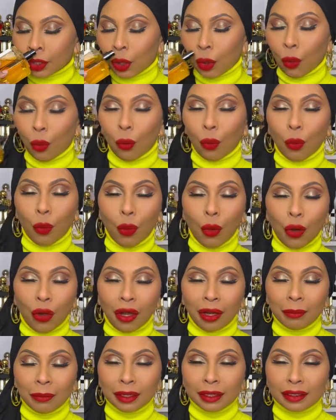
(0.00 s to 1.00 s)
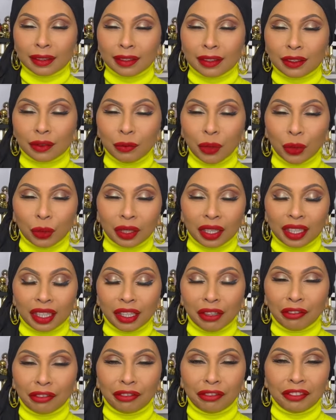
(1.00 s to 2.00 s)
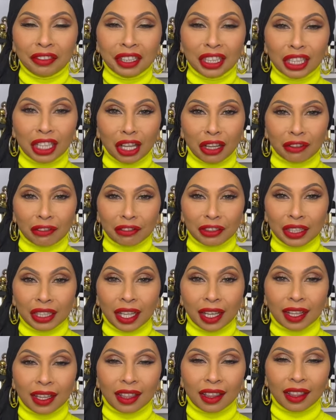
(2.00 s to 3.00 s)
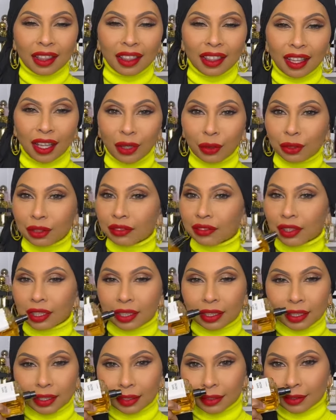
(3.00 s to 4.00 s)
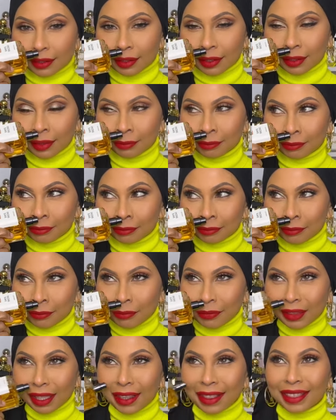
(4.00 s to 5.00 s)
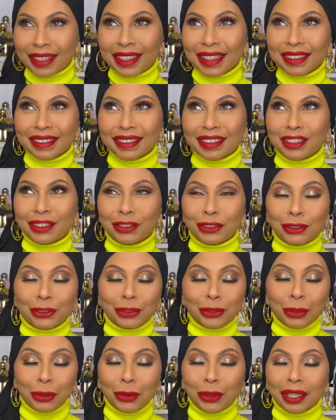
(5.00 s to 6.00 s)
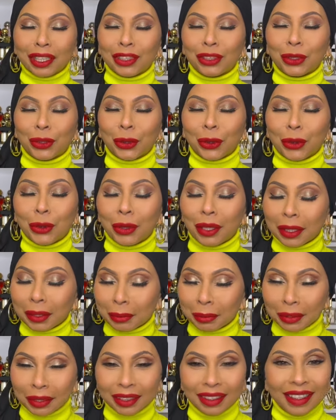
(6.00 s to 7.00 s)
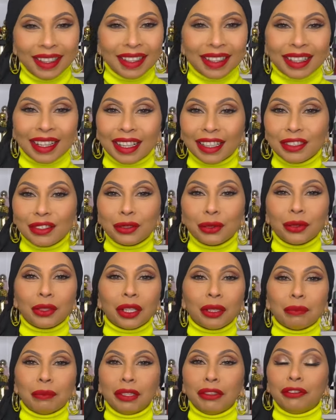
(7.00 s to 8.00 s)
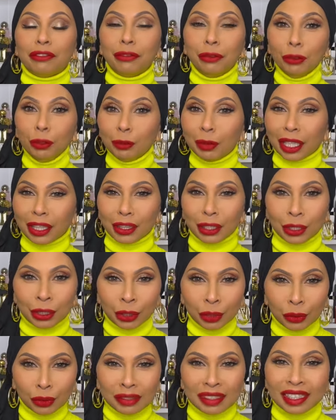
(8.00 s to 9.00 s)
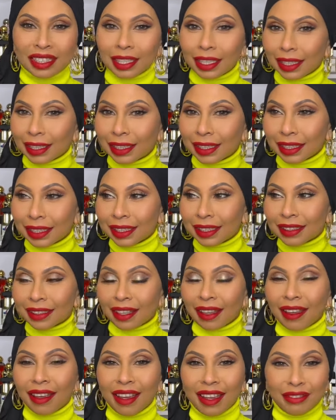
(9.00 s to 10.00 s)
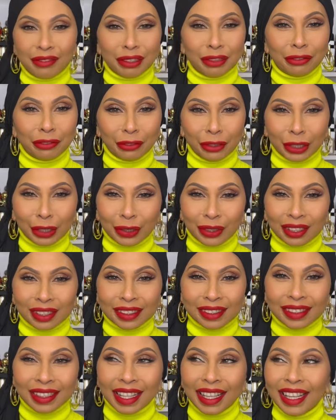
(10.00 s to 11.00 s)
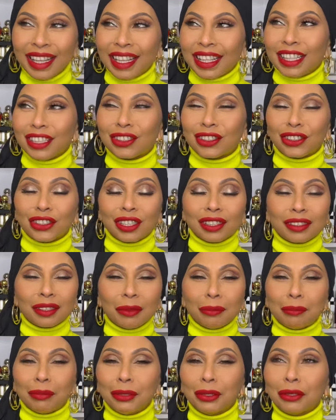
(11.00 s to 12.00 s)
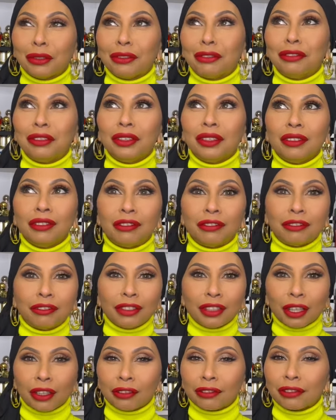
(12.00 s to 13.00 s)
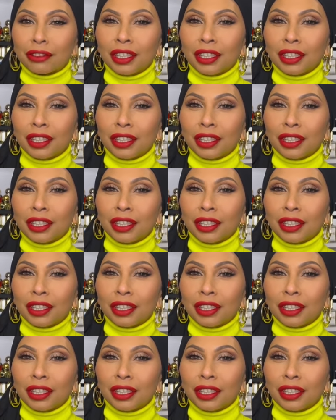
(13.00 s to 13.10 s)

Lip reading: warm, smoky, fluffy cloud of goodness. This is so incredible. Guys, do not be fooled by the notes thinking it's a heavy fragrance. It's just a beautiful fluff,